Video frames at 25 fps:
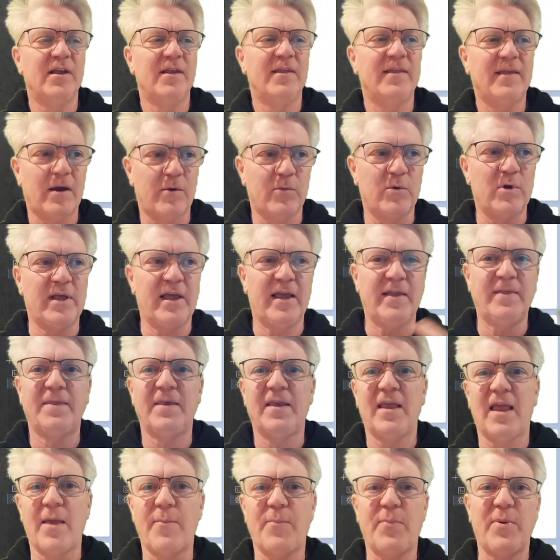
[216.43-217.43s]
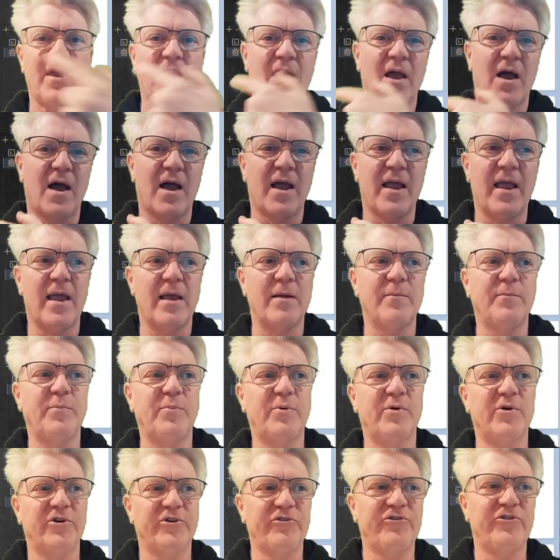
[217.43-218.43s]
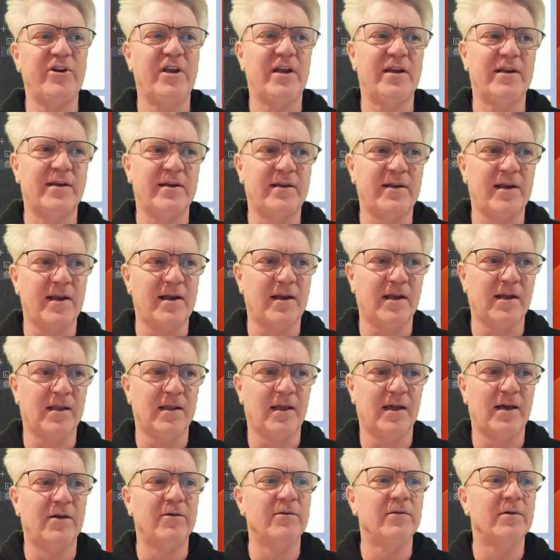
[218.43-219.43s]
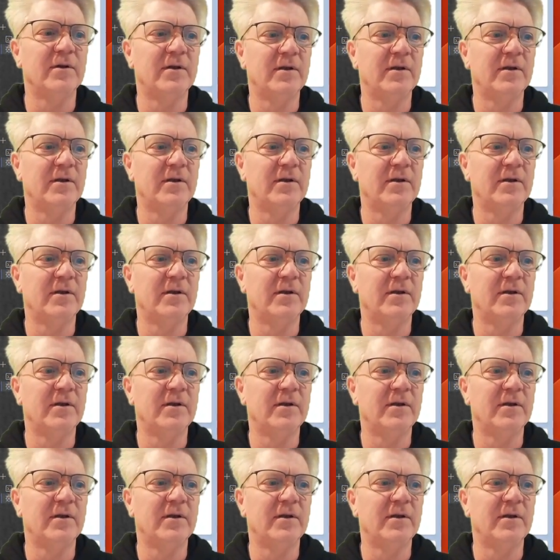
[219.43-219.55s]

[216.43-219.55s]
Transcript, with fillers: that will hit the API and push into Data Cloud.